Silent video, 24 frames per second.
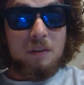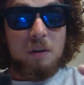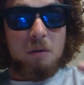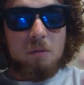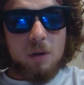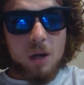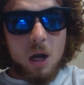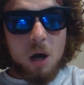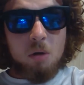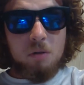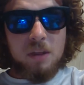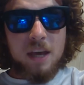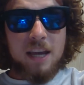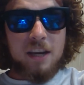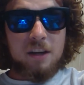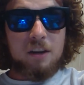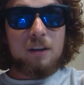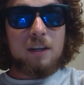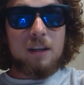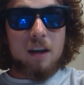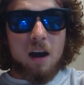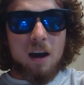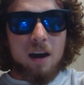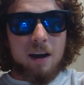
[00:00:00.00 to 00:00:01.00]
know that
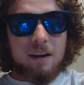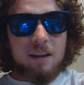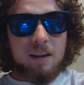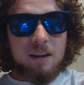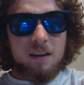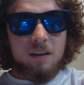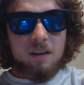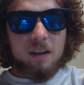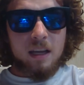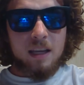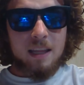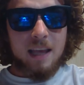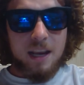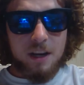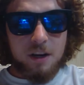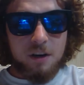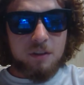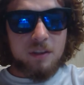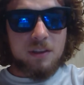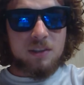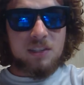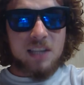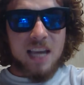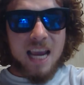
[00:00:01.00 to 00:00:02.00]
you're God and that you're
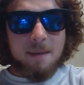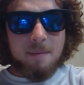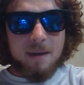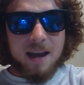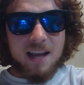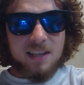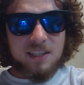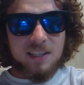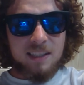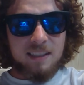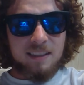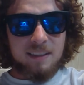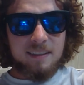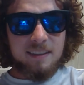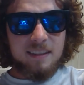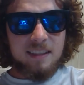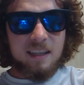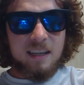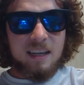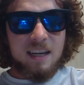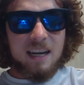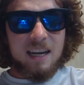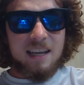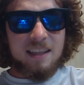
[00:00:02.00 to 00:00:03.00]
the same as it,
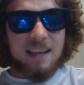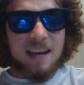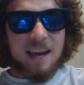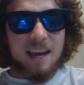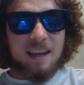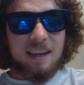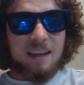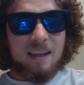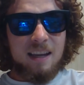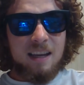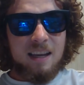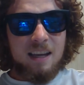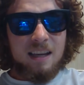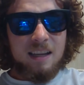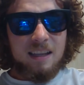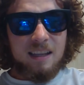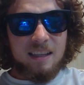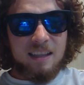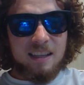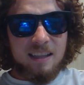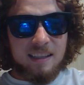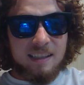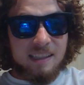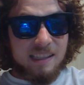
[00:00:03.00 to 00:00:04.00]
and that
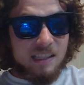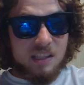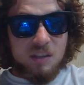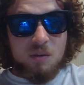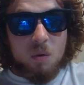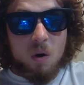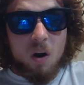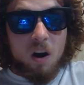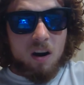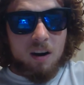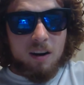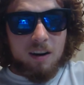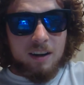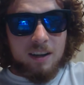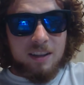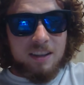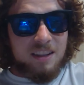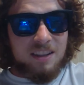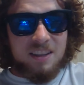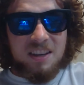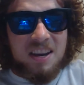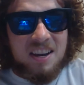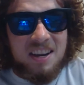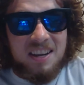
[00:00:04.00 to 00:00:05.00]
you are,
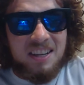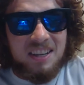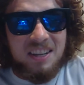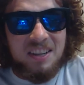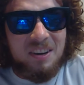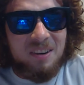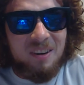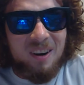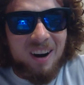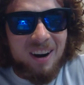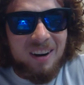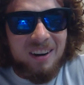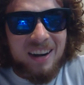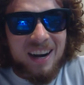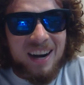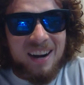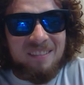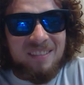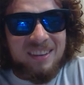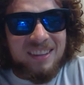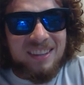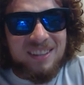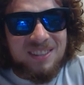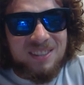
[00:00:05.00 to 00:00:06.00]
I
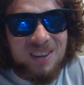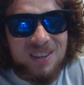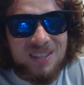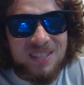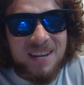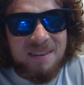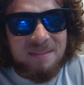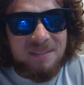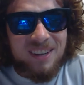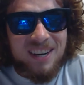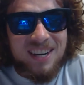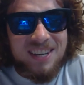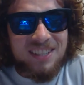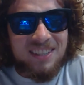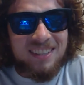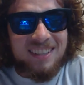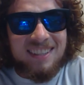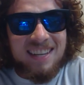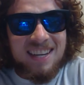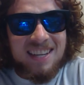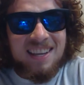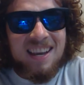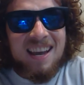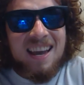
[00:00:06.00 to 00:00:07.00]
mean, there's no separation.
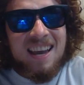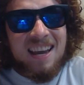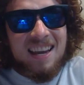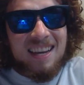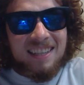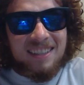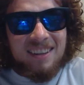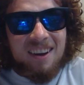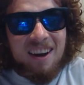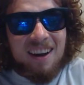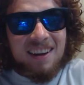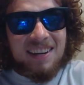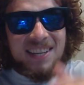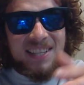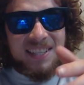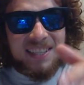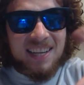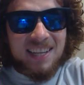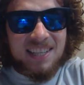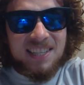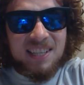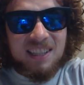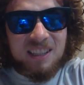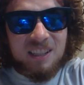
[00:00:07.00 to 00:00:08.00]
God doesn't
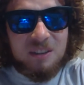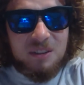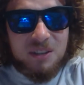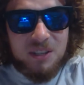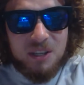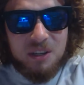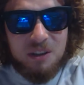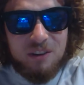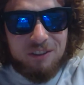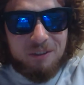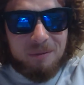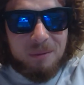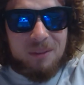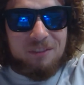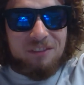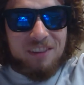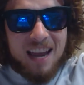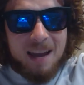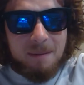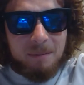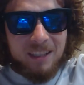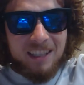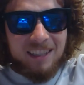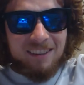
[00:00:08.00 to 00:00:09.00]
exclude you from the
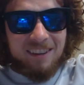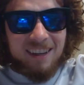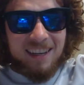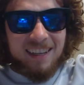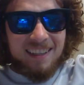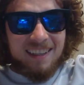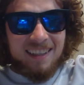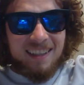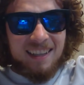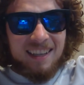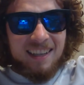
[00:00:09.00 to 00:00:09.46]
family, right?